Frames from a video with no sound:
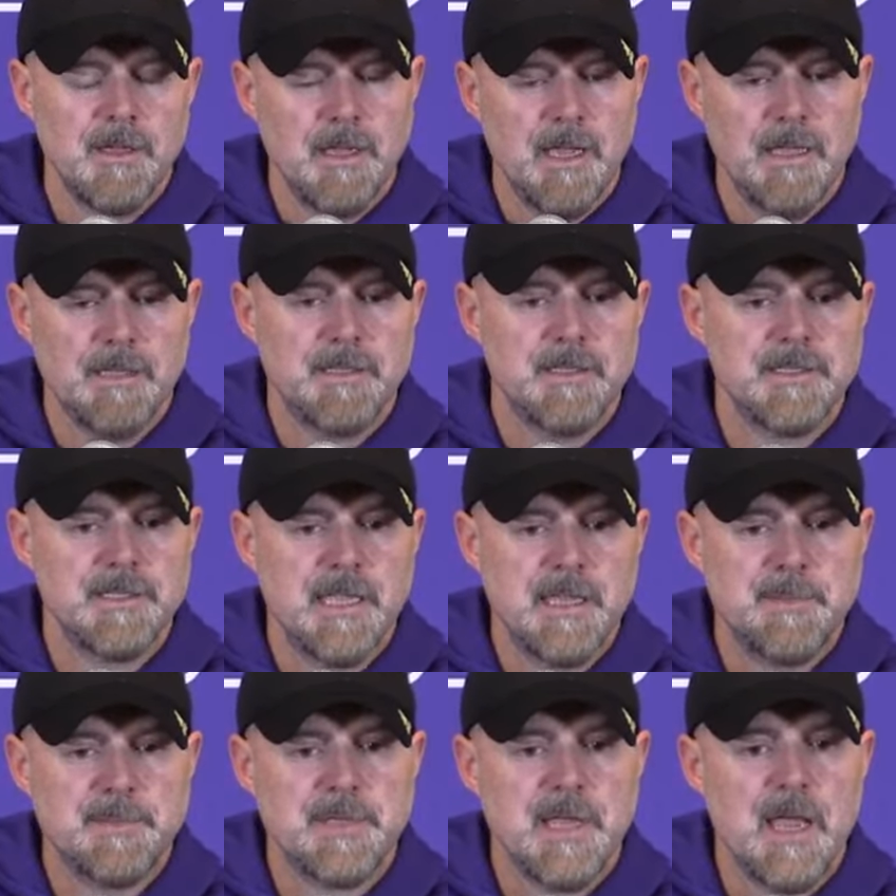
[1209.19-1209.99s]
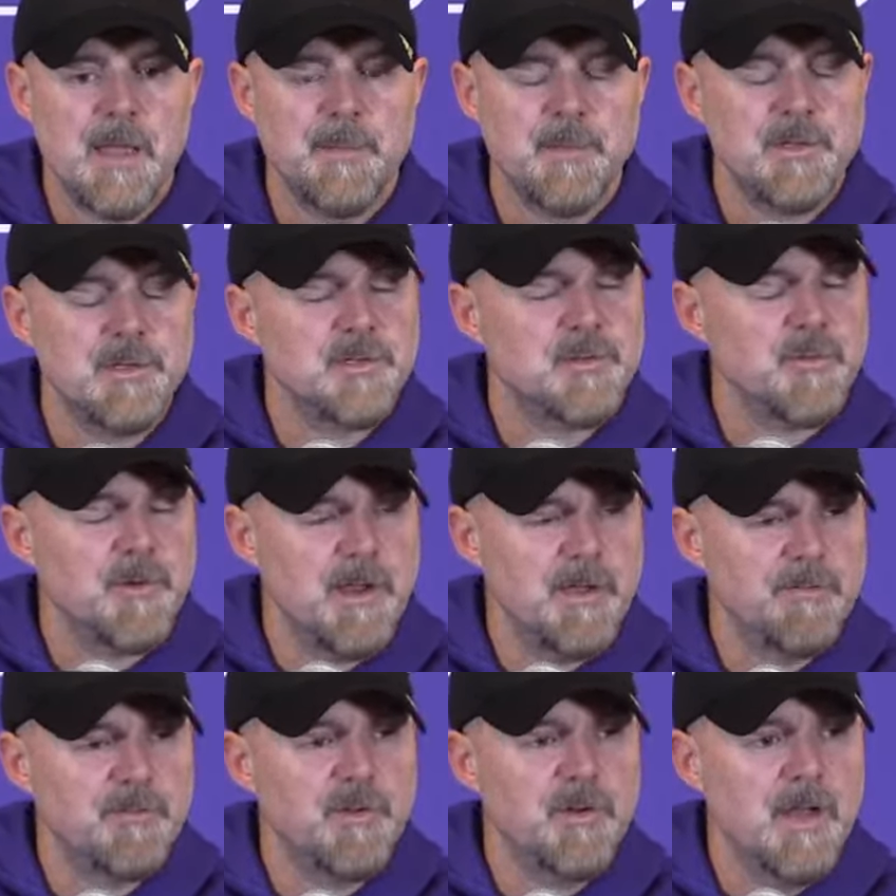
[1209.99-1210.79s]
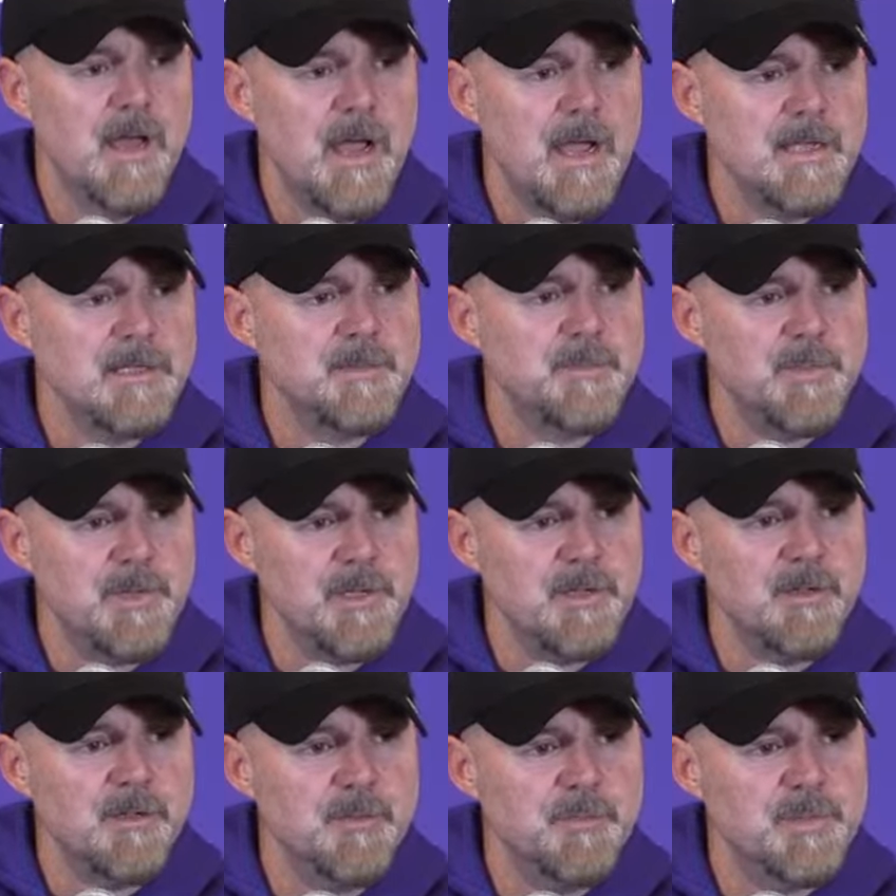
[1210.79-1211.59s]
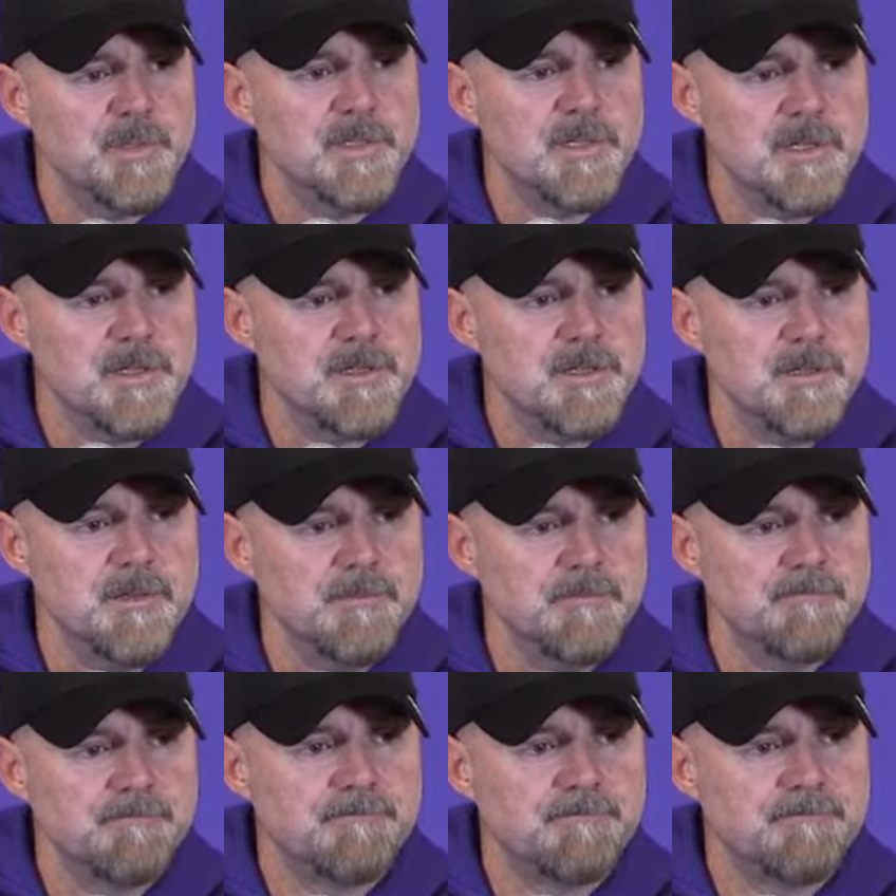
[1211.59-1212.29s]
At the same time, you just want to have good eyes and be in good position.